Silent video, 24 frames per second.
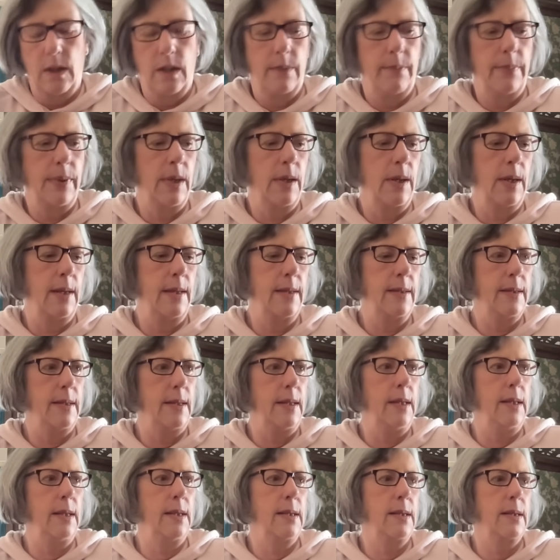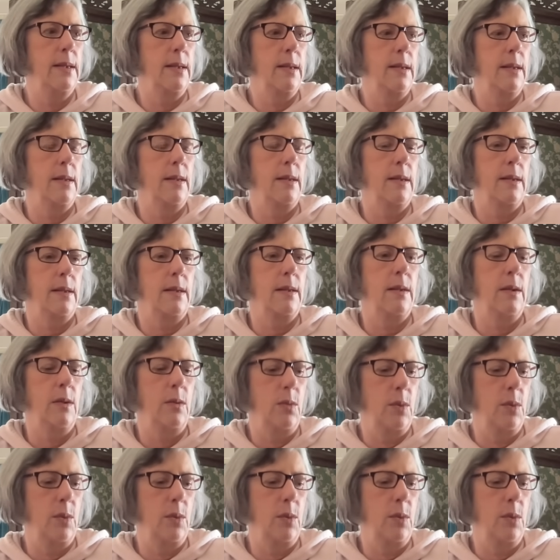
Pisces,